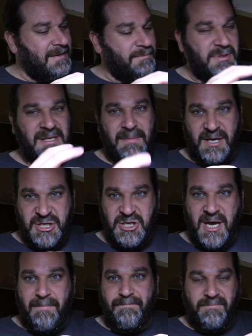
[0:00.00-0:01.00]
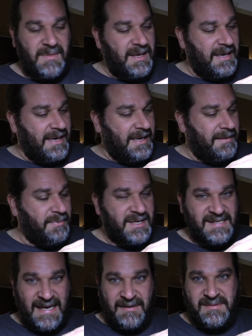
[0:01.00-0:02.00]
put them on a chip and put
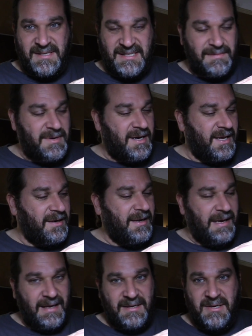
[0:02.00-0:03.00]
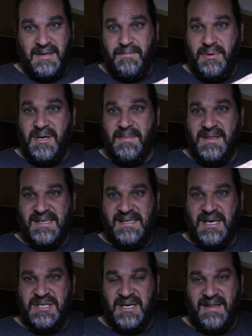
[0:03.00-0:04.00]
a sound system on it, and you can put them in the
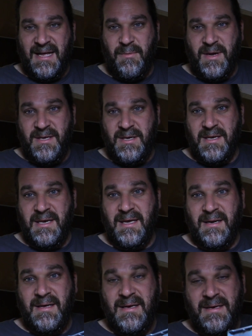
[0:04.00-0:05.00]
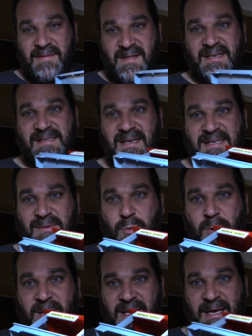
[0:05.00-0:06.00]
station, and that way you can get these things
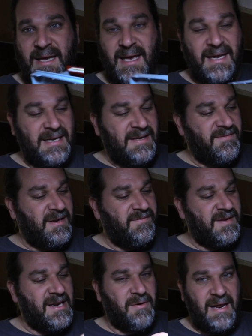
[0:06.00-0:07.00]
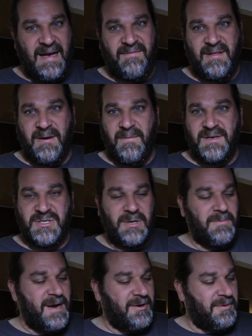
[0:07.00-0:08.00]
working again even if you don't have the
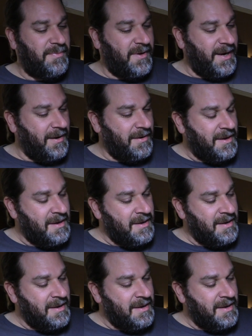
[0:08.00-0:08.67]
original record player.